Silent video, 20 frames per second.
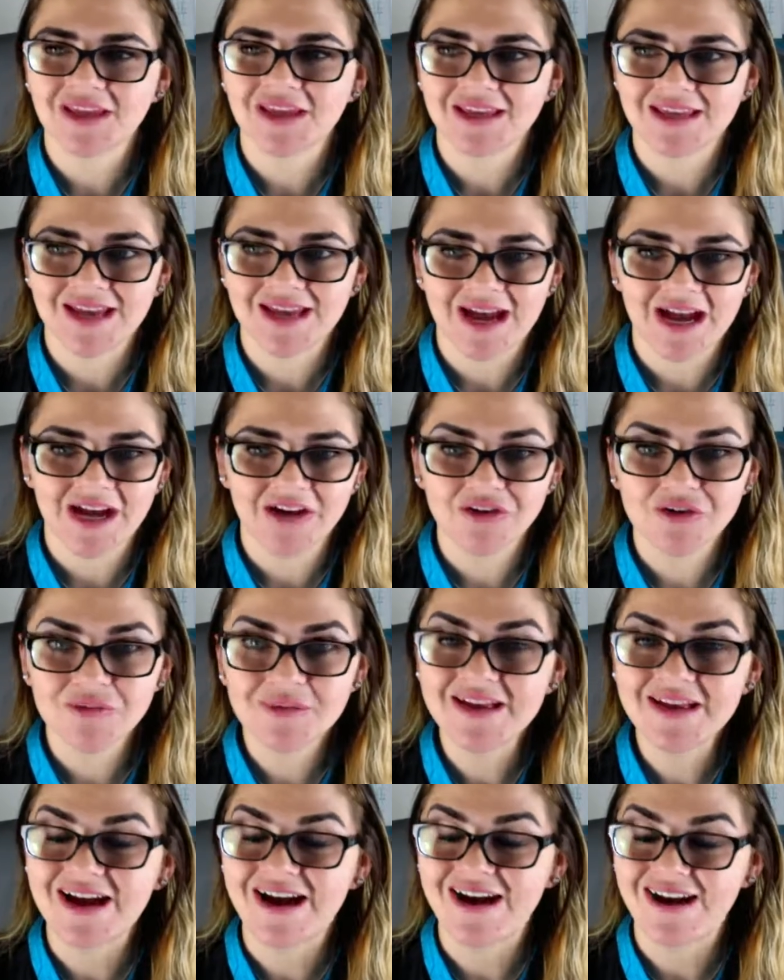Cat
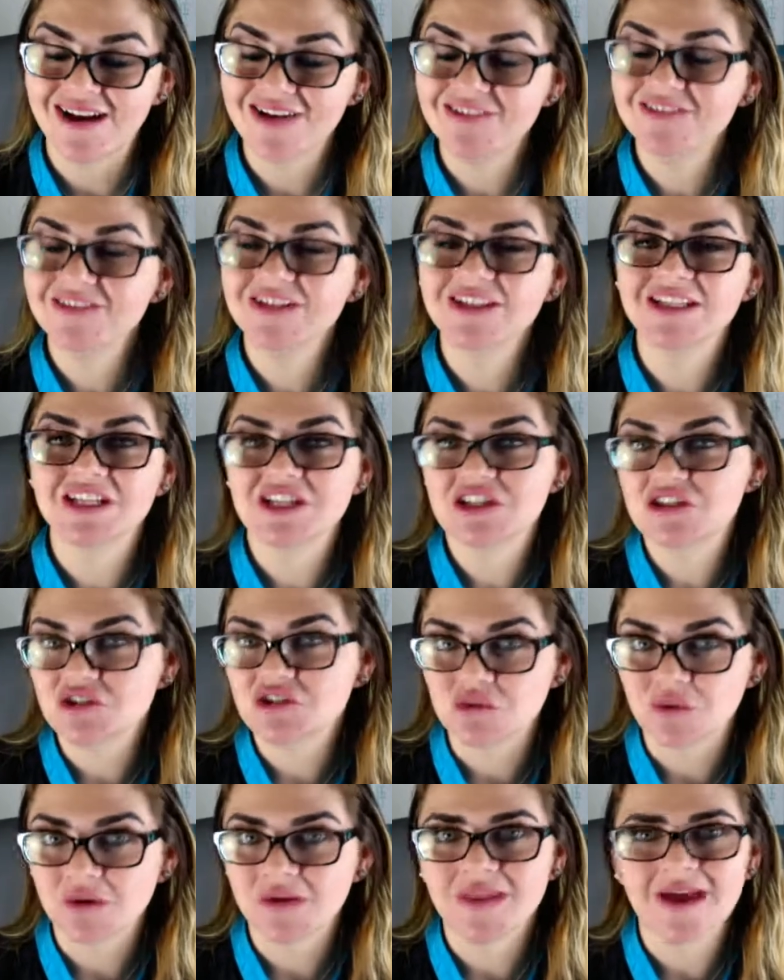grooming, I really
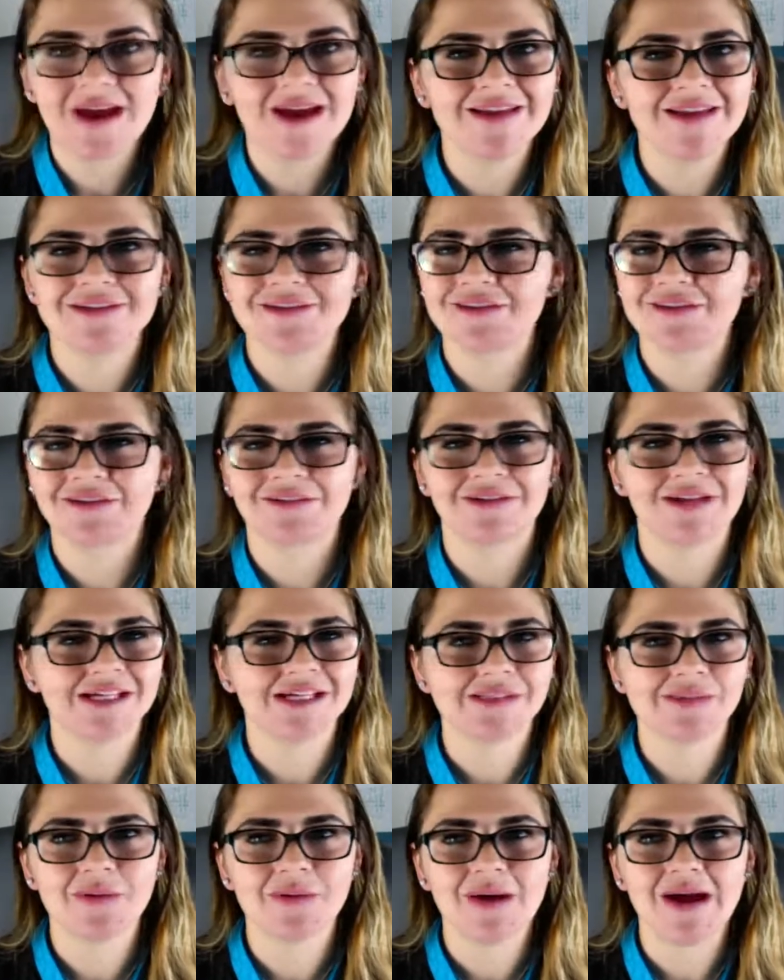enjoy that. Don't
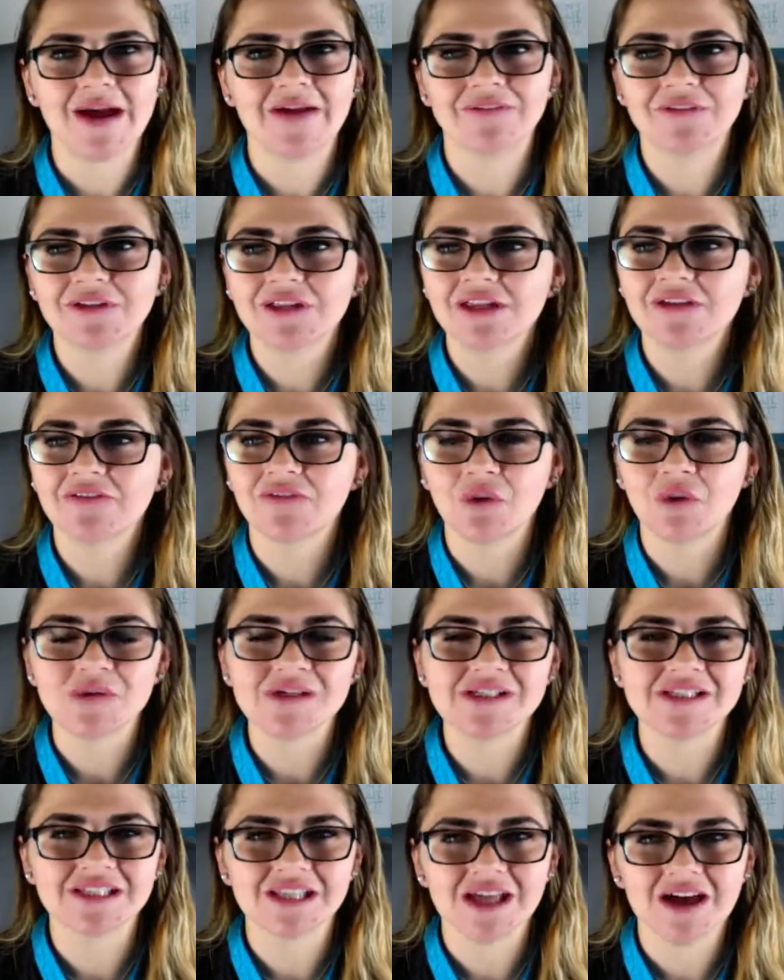ask me why. I really have
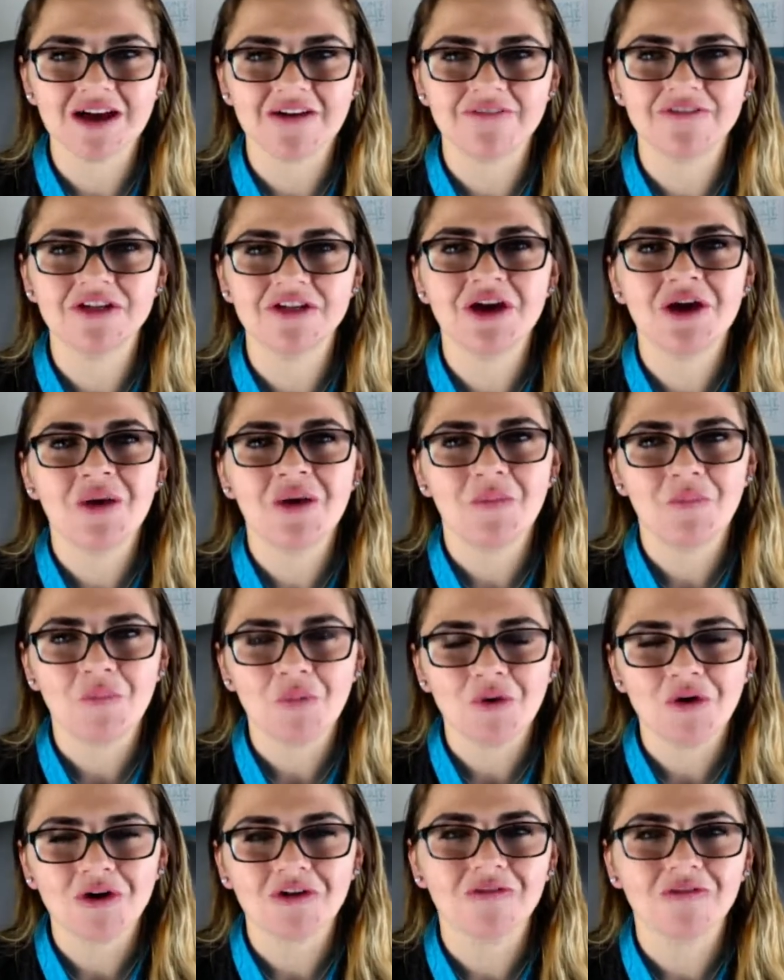always loved
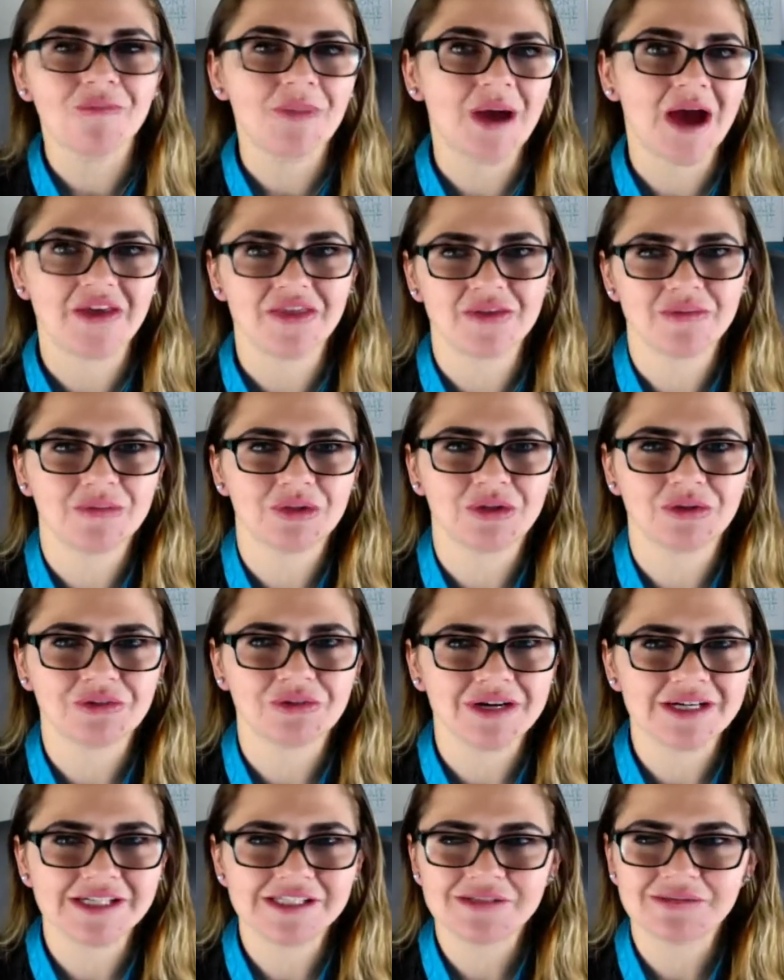more of bath and blow
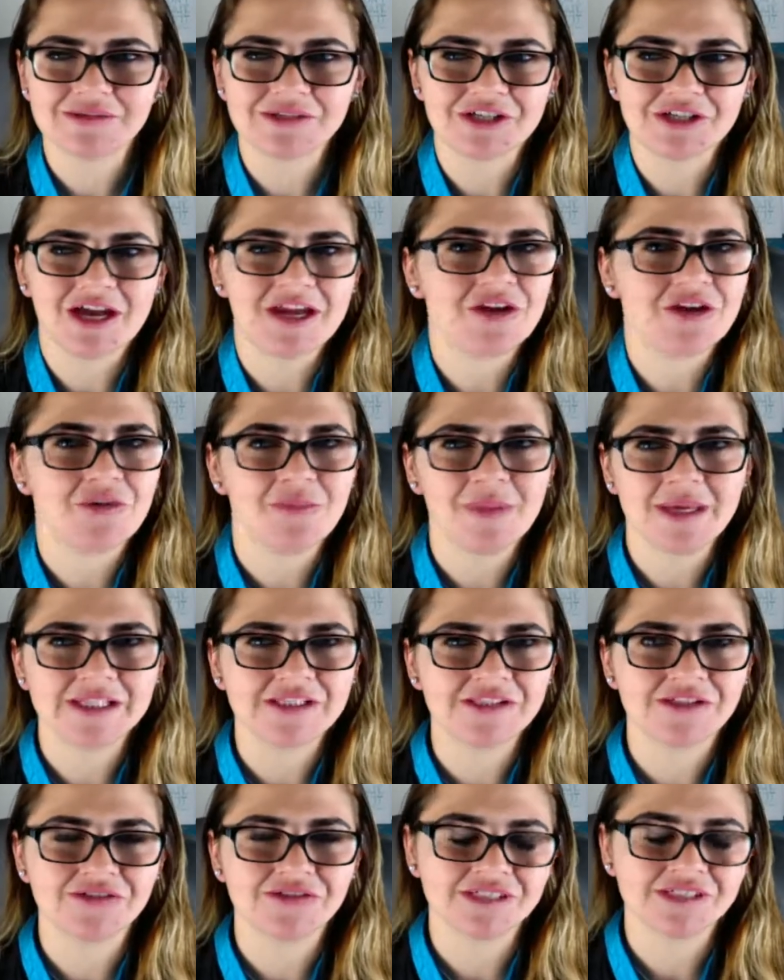dries, which I know makes
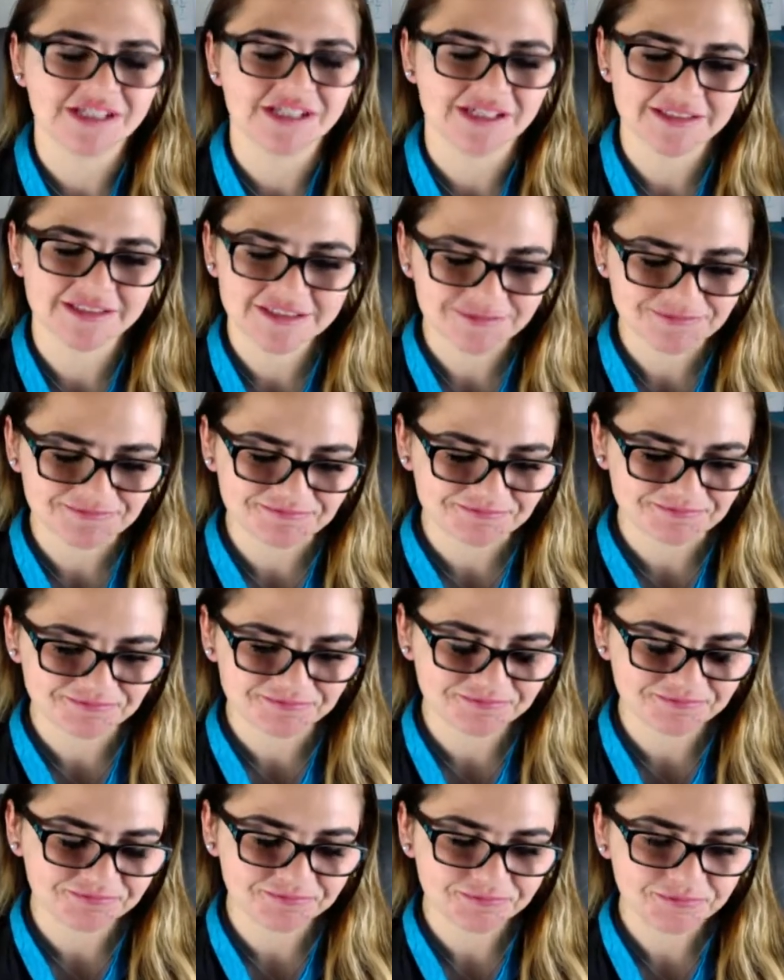no sense.
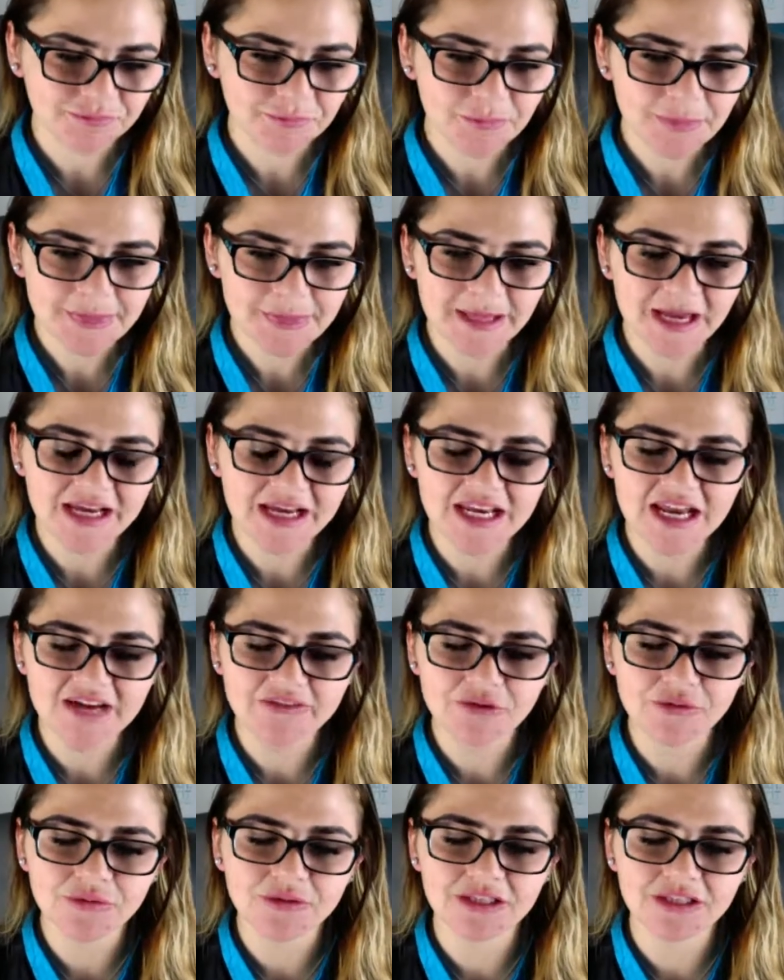I
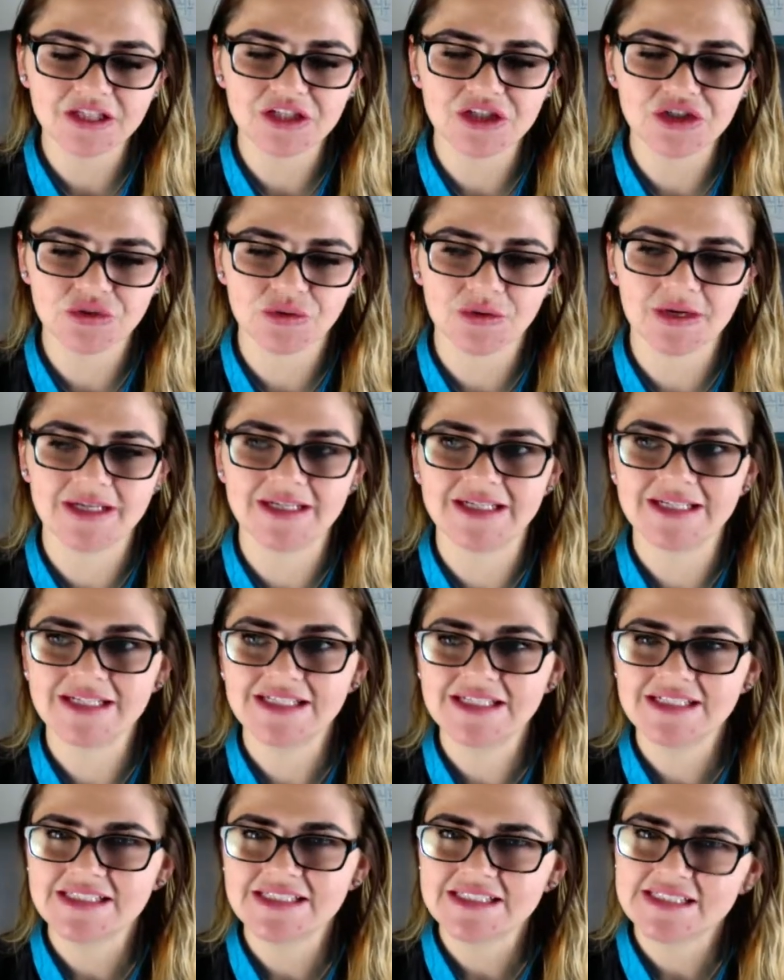never really enjoyed
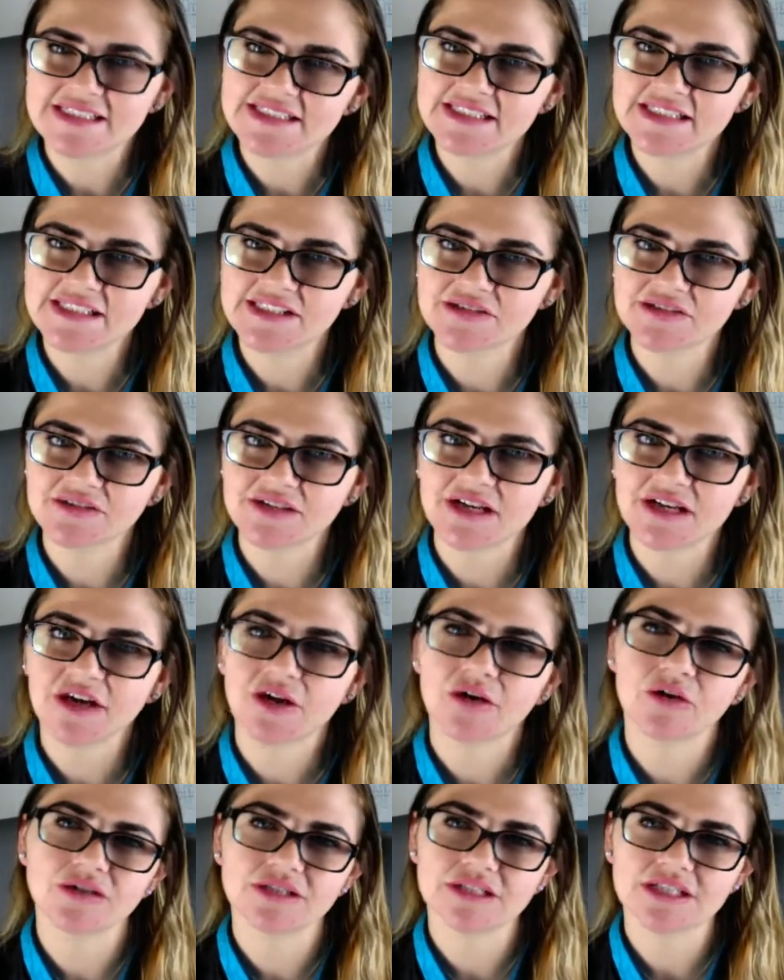scissoring
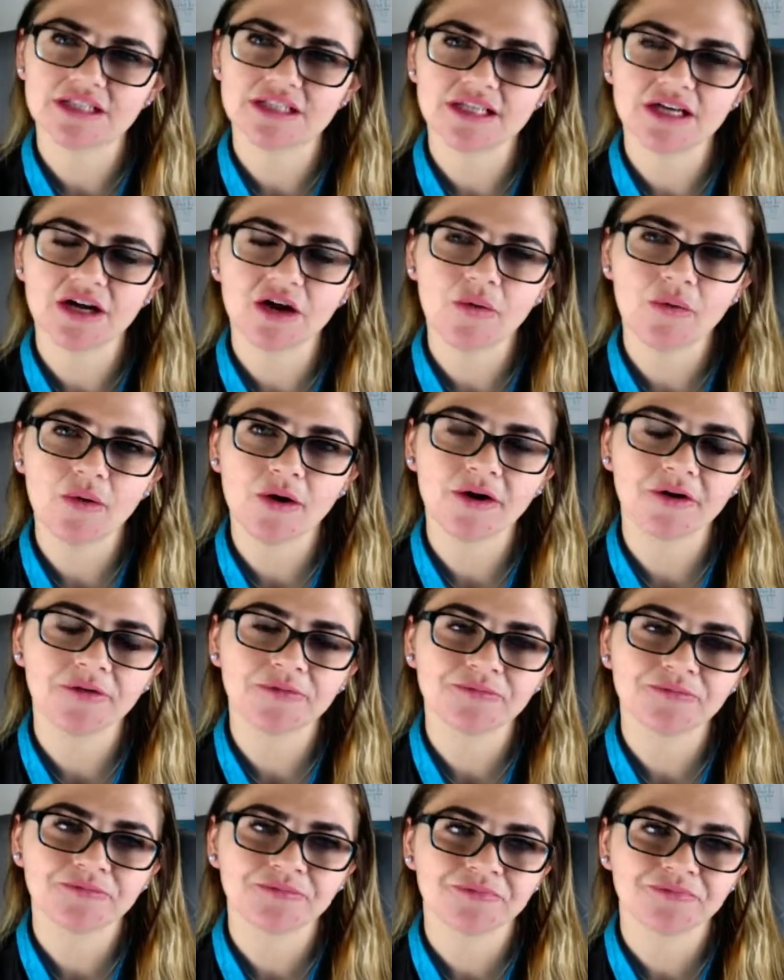or detail work.